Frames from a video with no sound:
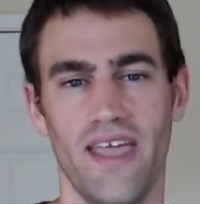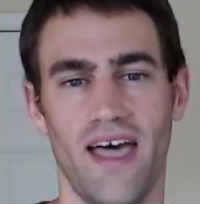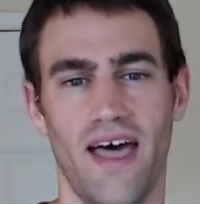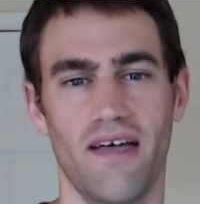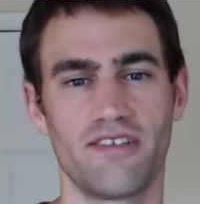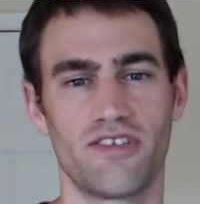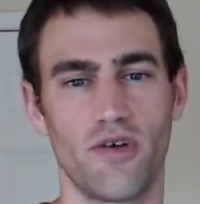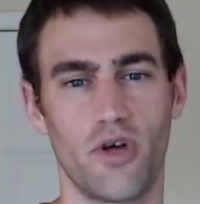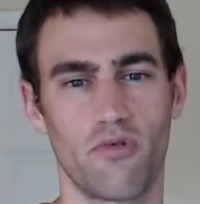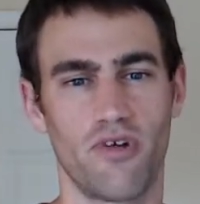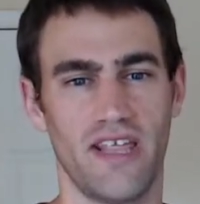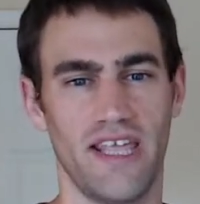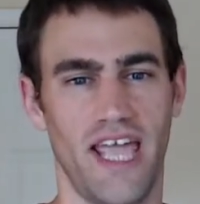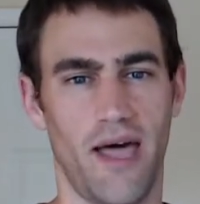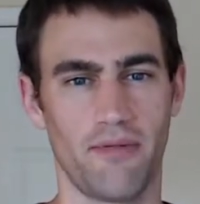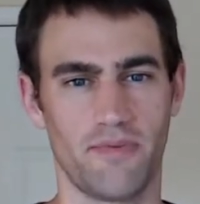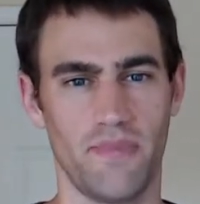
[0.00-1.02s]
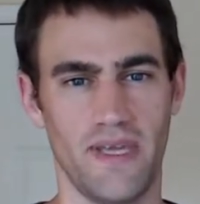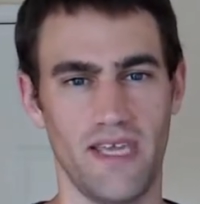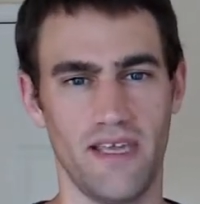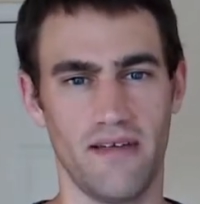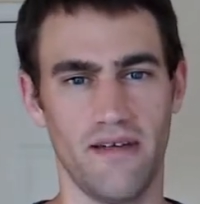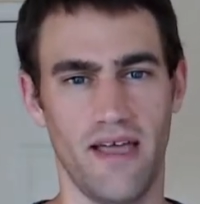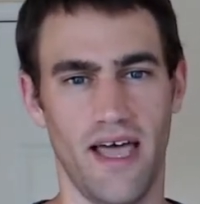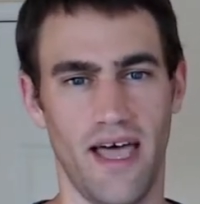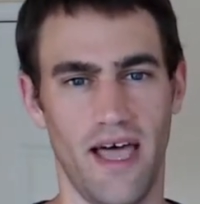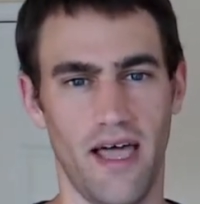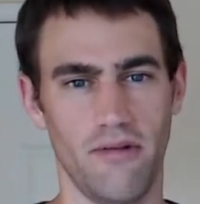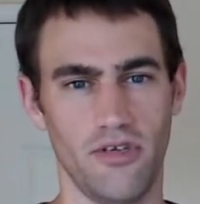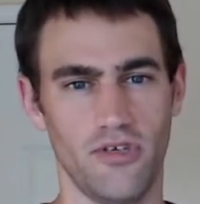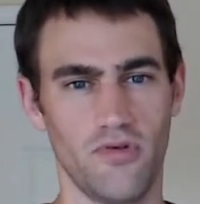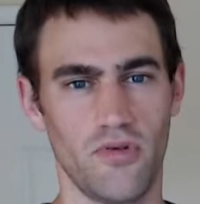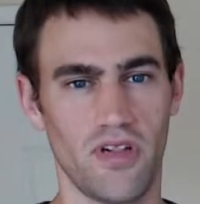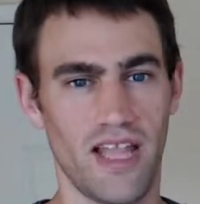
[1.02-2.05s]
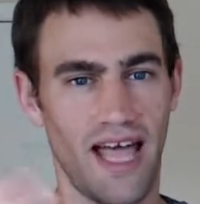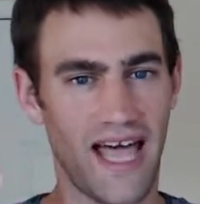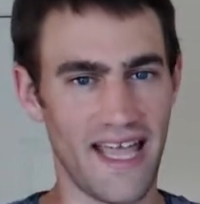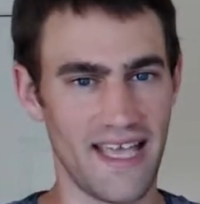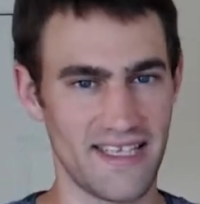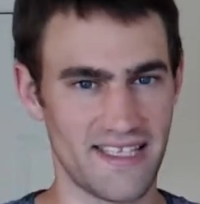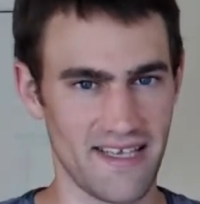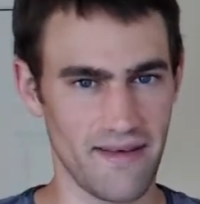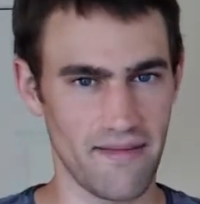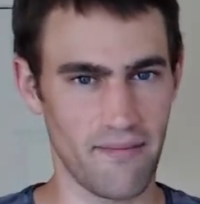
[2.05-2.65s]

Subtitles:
So it really helps me utilize